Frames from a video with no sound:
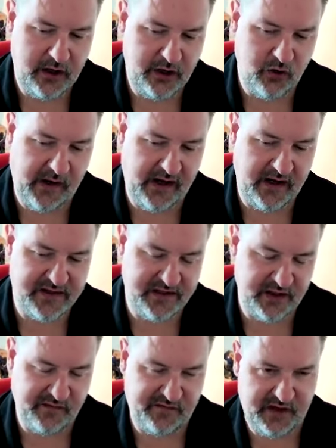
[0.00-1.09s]
you're it's
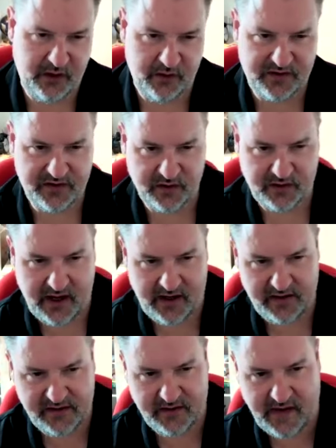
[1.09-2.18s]
easier for you to sort of get
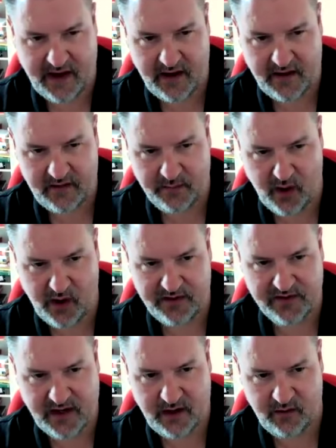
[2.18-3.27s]
into that the
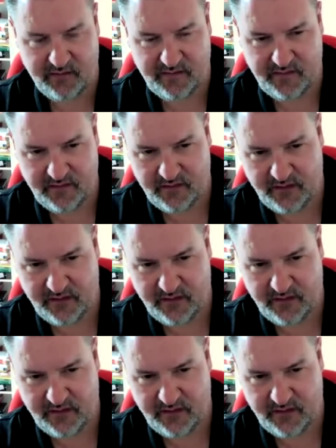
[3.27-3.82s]
mindset of